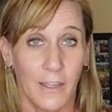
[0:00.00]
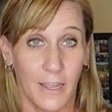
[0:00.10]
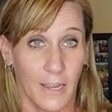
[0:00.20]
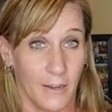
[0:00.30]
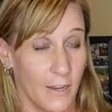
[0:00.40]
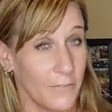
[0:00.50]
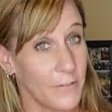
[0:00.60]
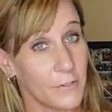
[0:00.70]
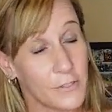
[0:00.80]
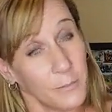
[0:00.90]
And if
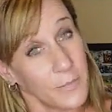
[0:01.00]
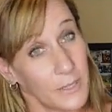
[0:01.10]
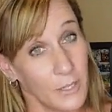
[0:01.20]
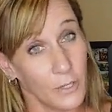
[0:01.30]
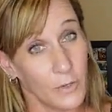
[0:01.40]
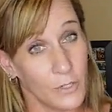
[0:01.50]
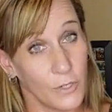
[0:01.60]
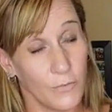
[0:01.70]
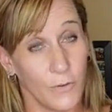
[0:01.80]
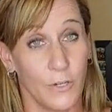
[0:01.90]
there's something that you can do
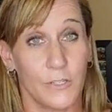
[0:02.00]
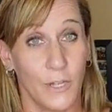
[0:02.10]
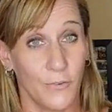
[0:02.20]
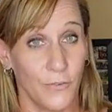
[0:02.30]
for yourself,